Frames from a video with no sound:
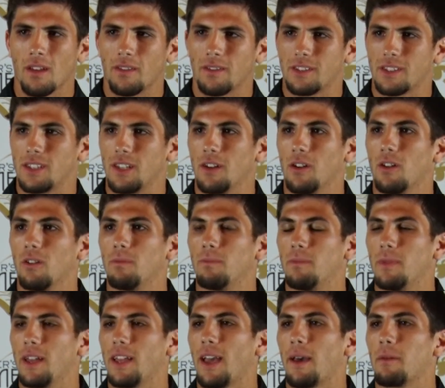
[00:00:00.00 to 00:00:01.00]
still
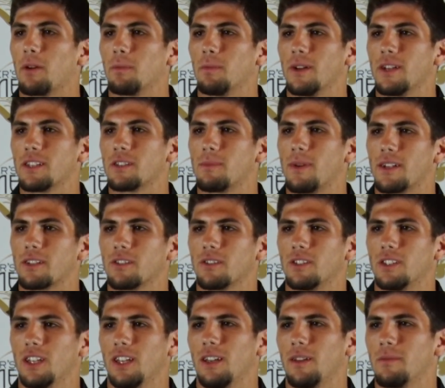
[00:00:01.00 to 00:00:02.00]
being able to play special
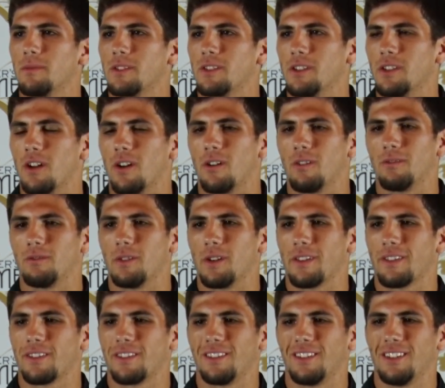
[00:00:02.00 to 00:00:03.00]
teams, you know,
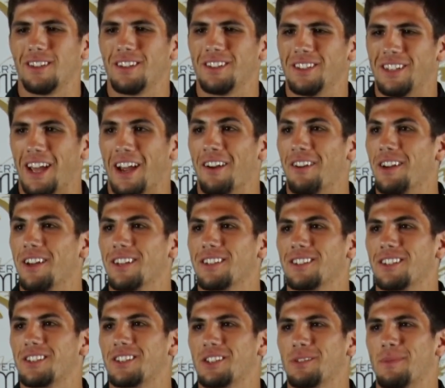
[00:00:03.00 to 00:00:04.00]
with Darius,
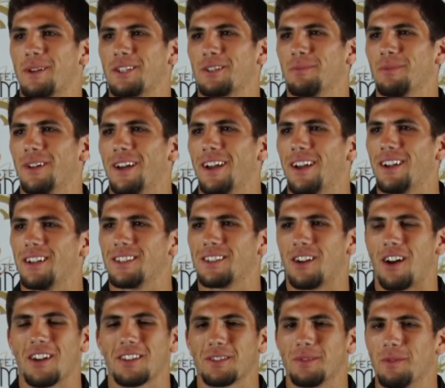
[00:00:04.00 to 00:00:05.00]
such a special player, it's
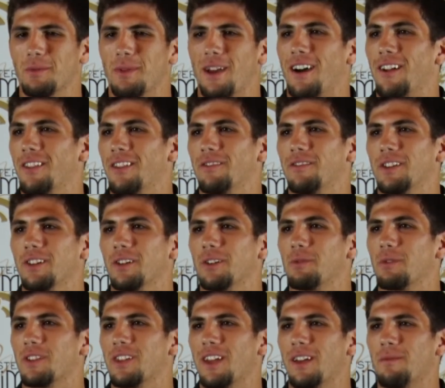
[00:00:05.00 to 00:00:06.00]
awesome to be out on the field
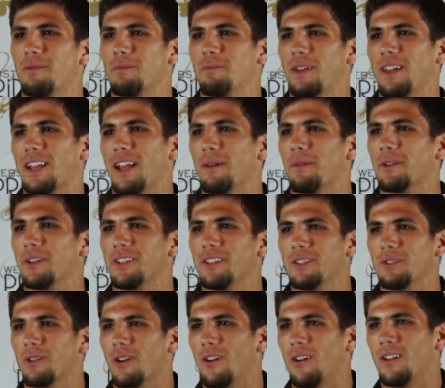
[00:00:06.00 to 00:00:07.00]
with him and being able
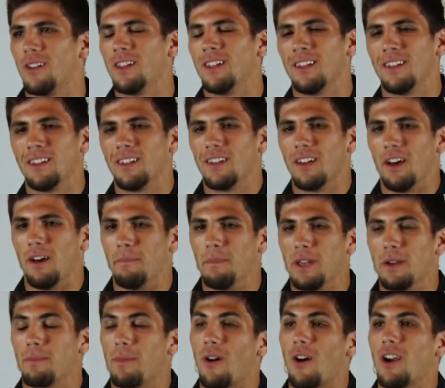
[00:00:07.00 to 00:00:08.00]
to
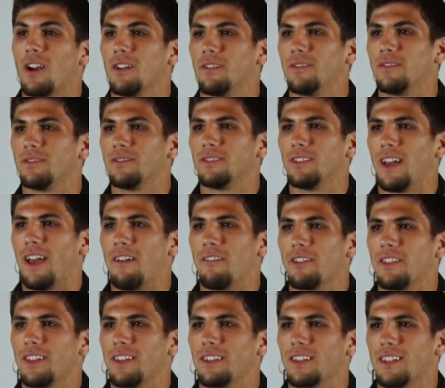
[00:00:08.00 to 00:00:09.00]
be a part of
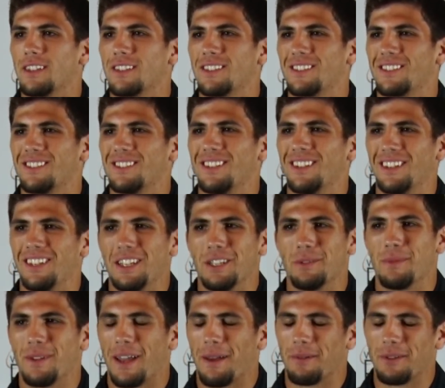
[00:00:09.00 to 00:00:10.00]
everything that he's
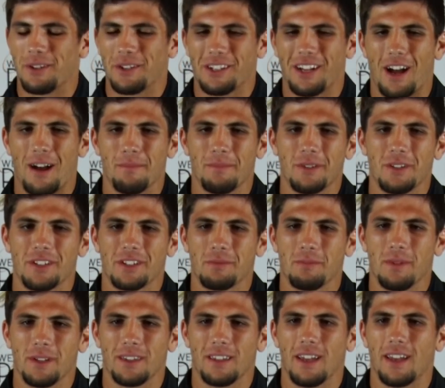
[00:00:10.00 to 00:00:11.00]
been able to accomplish.
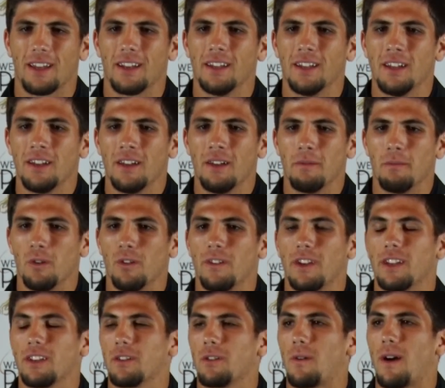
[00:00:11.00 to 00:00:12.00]
But then moving
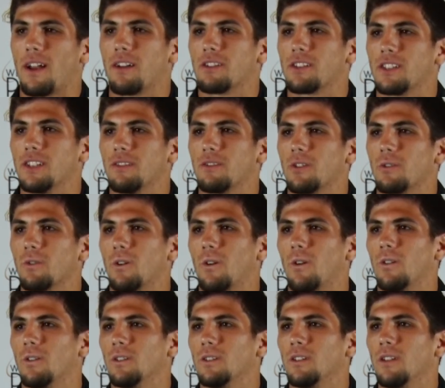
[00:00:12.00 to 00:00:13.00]
into a wide receiver
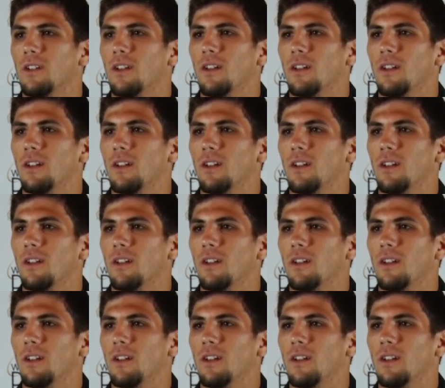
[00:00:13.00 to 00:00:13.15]
role,